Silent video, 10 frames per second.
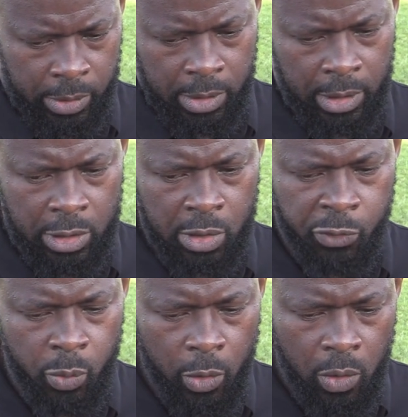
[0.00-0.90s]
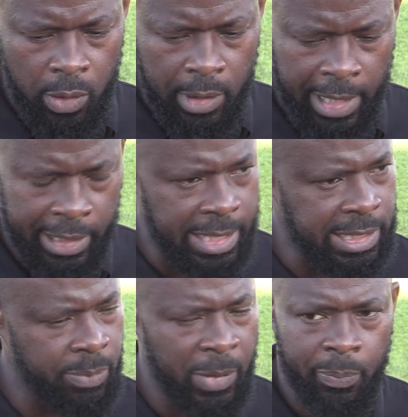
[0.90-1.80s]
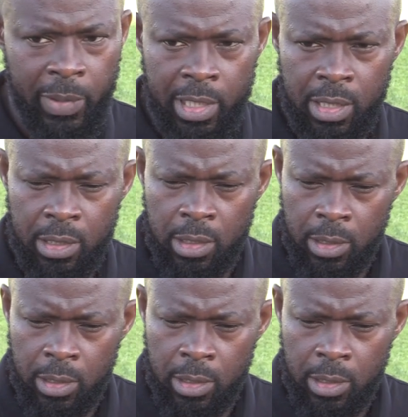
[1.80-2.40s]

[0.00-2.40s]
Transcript: So it's the football, like I said, my player.